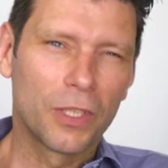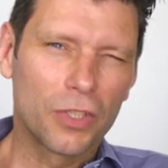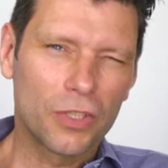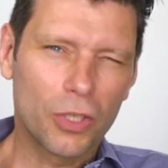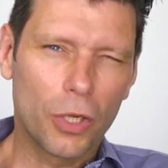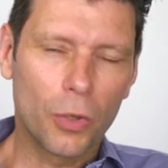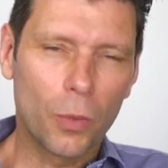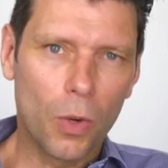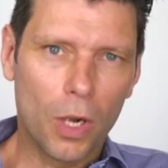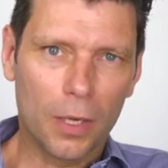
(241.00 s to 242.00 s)
So go to
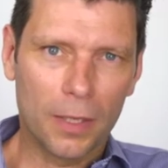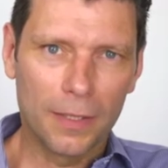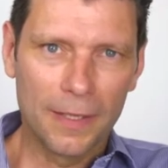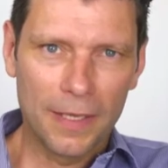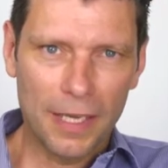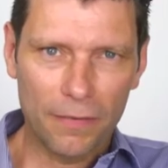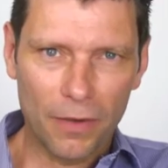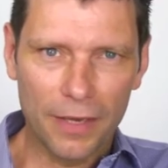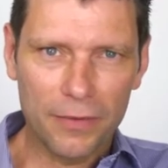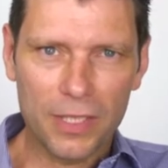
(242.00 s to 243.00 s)
work. If
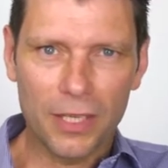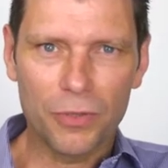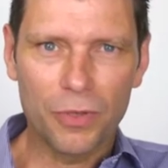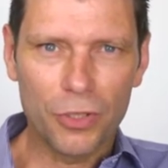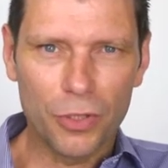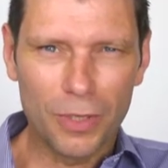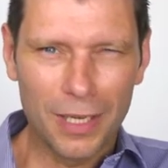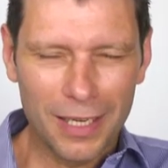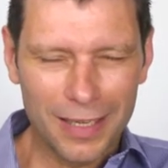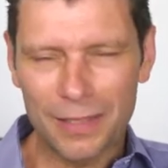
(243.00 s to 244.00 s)
lifestyle's your issue,
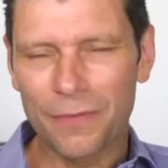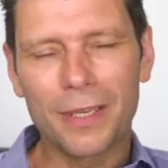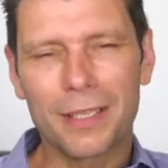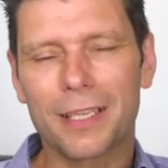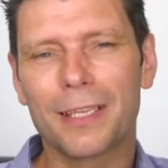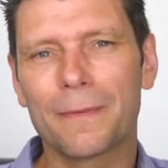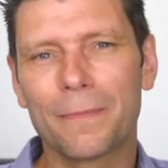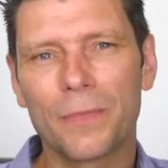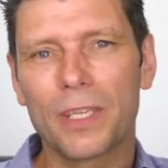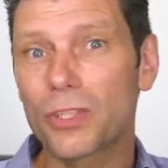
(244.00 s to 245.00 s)
let's fix it.
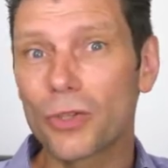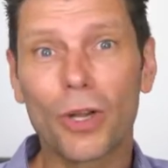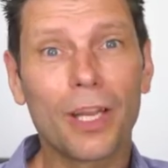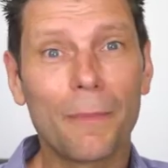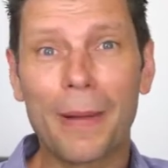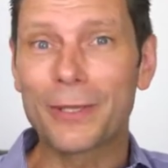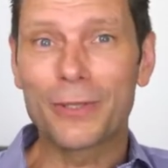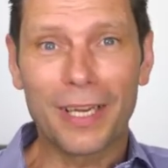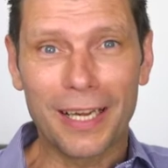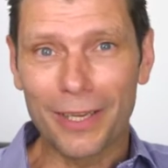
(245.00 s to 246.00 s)
It's not going to
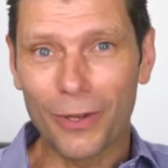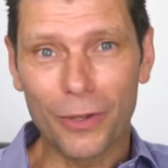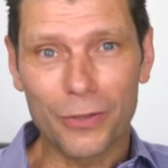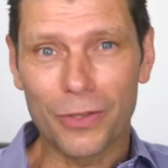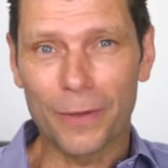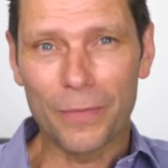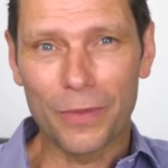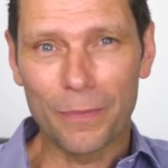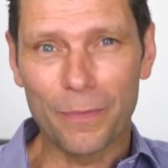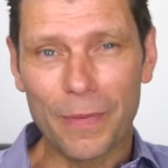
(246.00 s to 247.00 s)
magically alter.
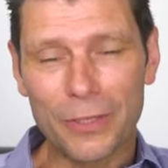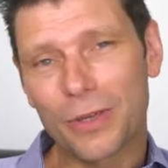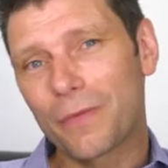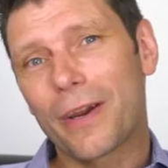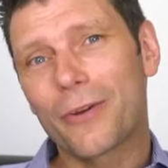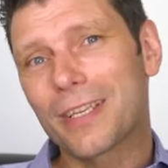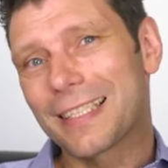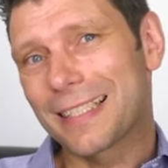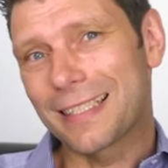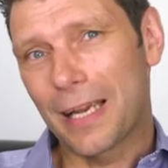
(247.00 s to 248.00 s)
The magic fairy
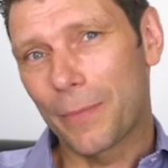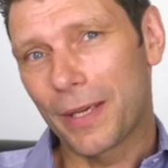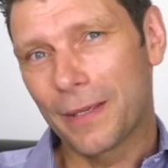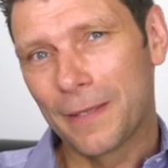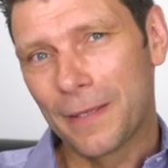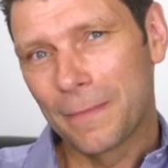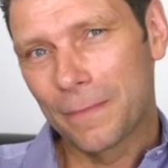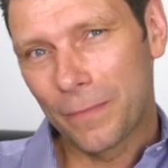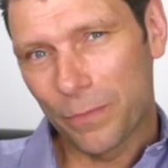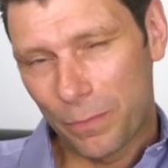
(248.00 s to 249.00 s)
dust isn't coming.
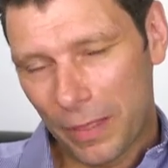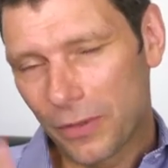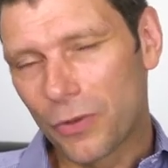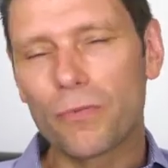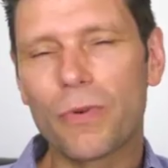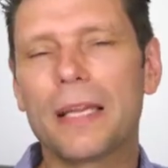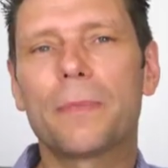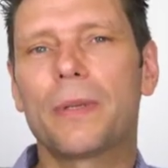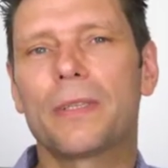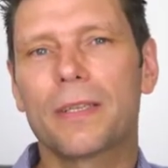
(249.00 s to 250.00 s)
Build the
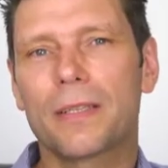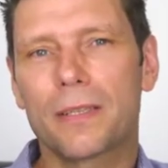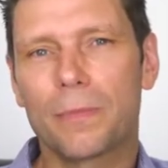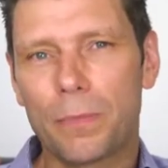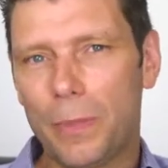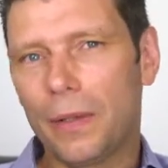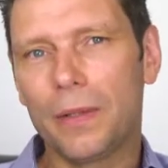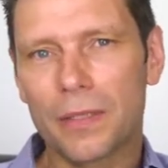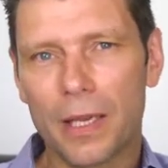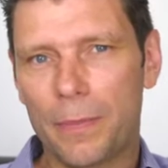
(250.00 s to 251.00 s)
right business.
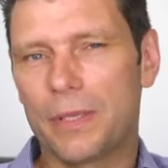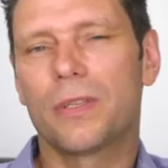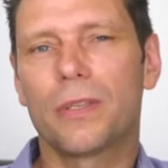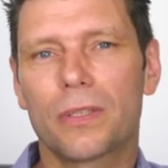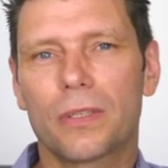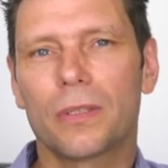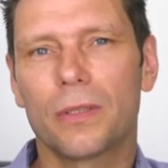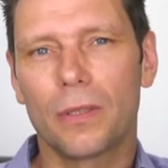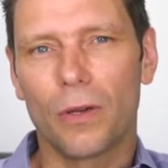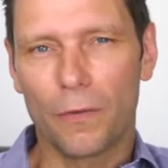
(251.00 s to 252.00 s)
Build a business
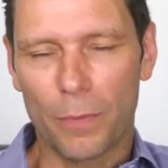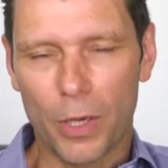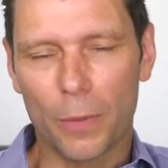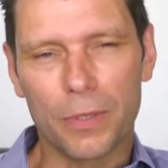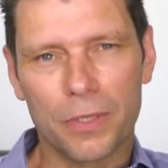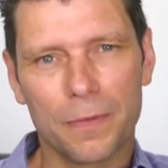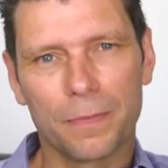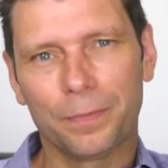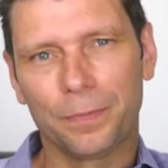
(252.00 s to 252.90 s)
of purpose.